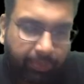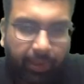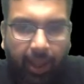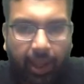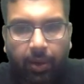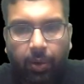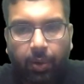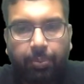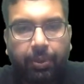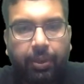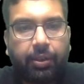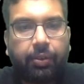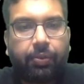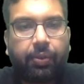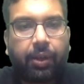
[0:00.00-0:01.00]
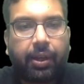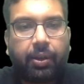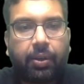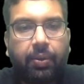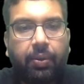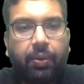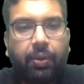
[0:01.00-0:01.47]
I hope this is fine
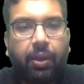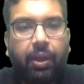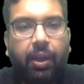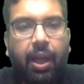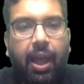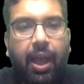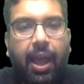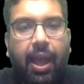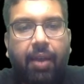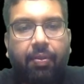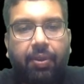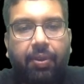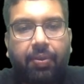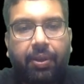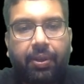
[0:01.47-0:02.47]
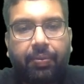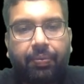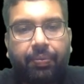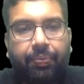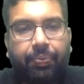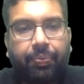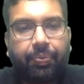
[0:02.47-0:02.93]
to everyone.
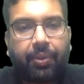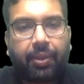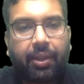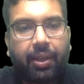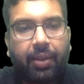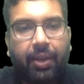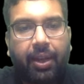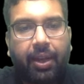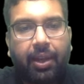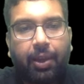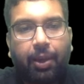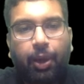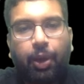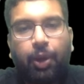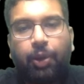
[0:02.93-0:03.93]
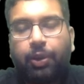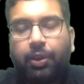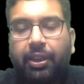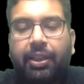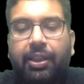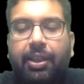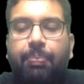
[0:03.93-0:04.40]
Okay. So
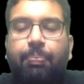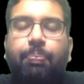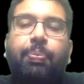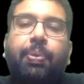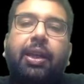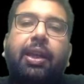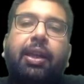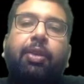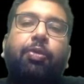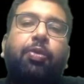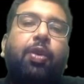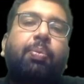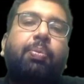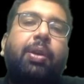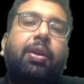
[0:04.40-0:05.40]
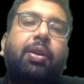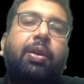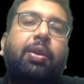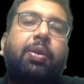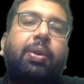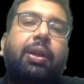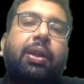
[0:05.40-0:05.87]
see, simply from here
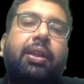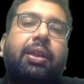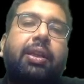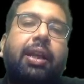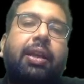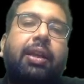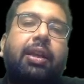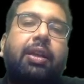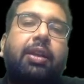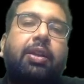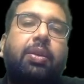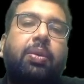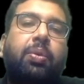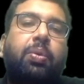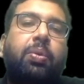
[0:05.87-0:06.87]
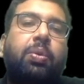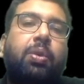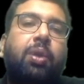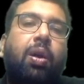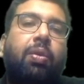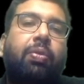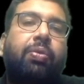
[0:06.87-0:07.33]
you understand the use
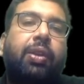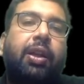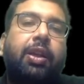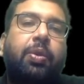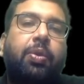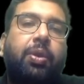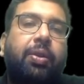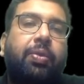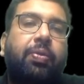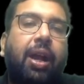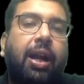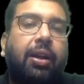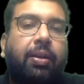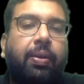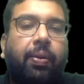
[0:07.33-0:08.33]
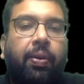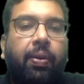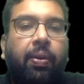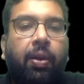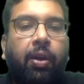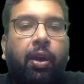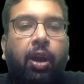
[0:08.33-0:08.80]
of the unit
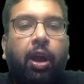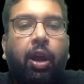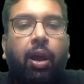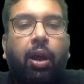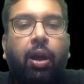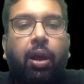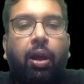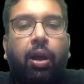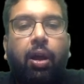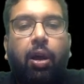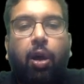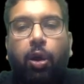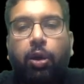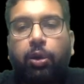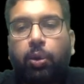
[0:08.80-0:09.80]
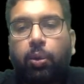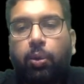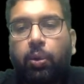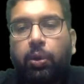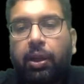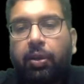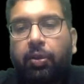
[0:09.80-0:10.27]
vector,
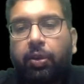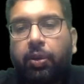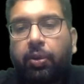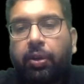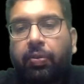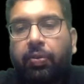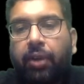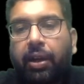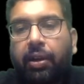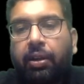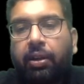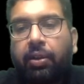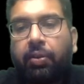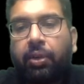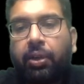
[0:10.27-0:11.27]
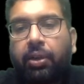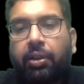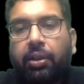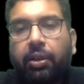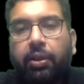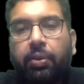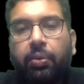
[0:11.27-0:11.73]
orthogonal unit vector. What is
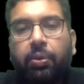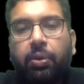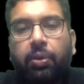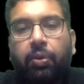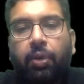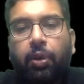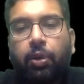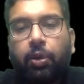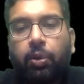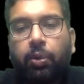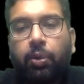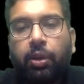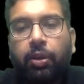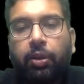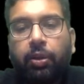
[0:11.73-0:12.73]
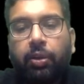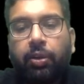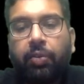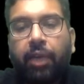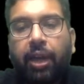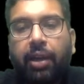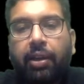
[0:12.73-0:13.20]
the use of orthogonal unit
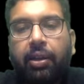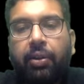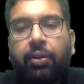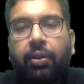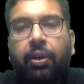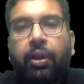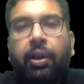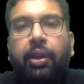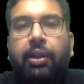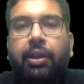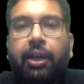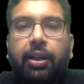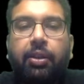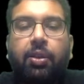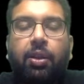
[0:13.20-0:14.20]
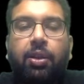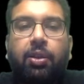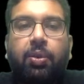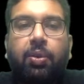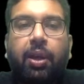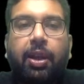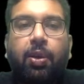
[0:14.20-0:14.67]
vector? That is
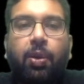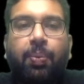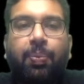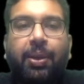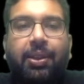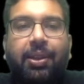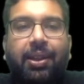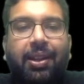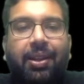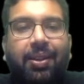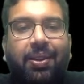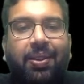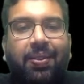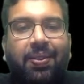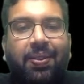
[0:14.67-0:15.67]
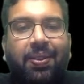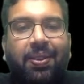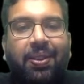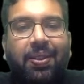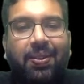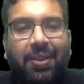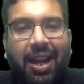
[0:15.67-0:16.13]
also, I hope, is clear to
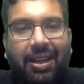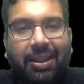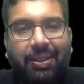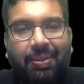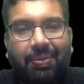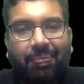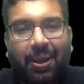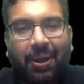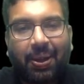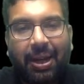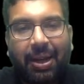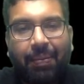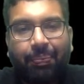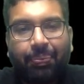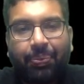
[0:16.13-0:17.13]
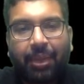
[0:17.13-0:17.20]
you guys. Okay.